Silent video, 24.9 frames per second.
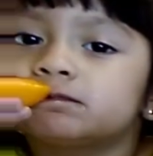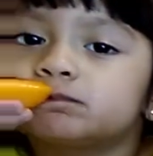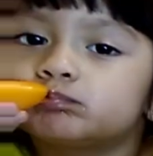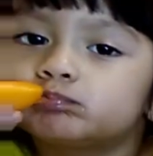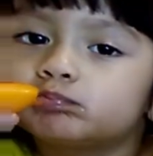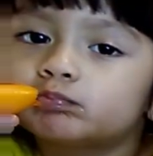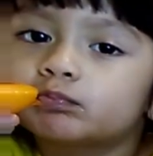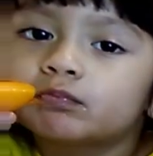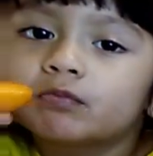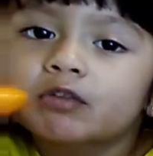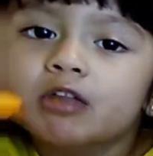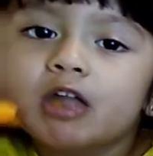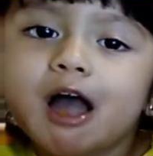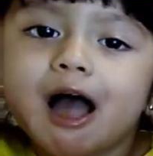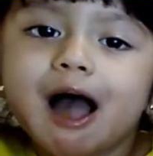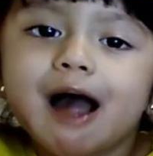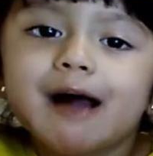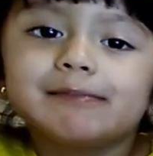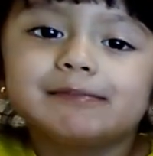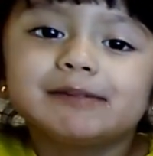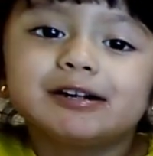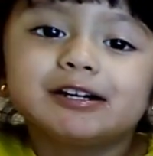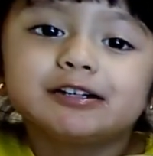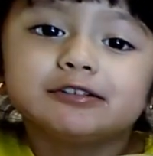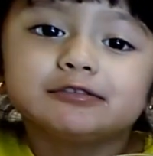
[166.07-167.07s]
just put
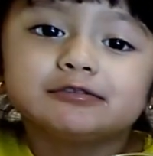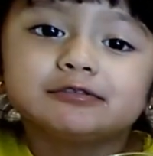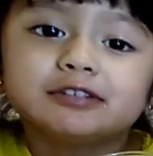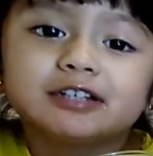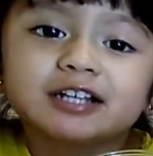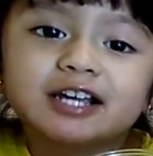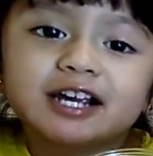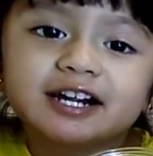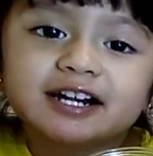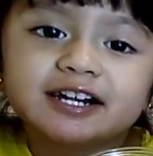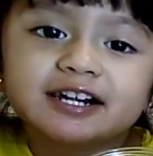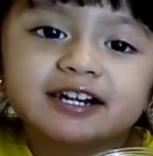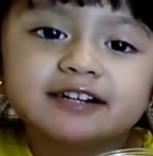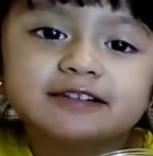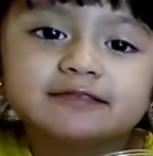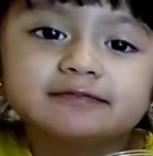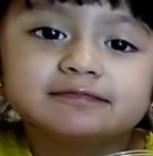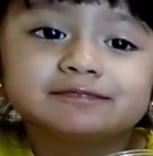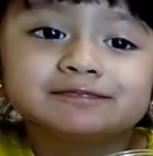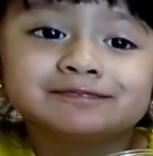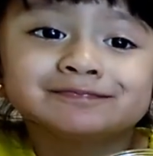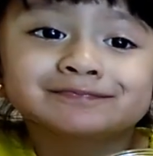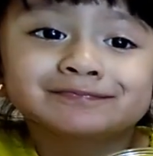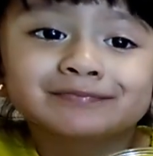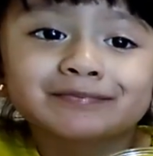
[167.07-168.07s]
a full
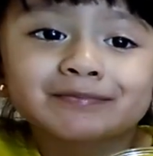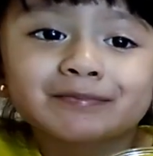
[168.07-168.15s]
spoon,